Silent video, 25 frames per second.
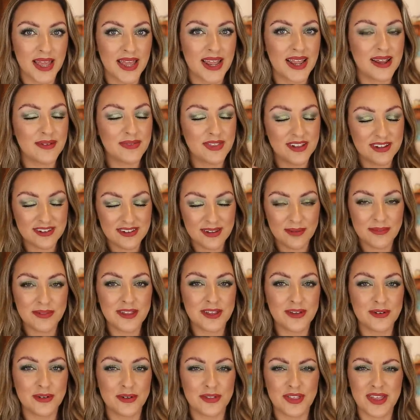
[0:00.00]
If there's
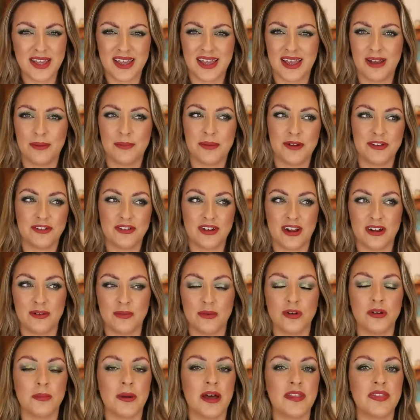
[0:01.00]
something you're thinking, but Charlotte,
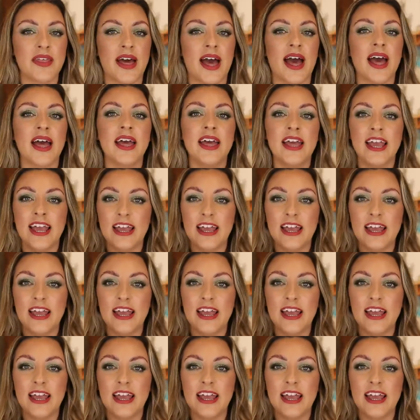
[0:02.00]
what about that?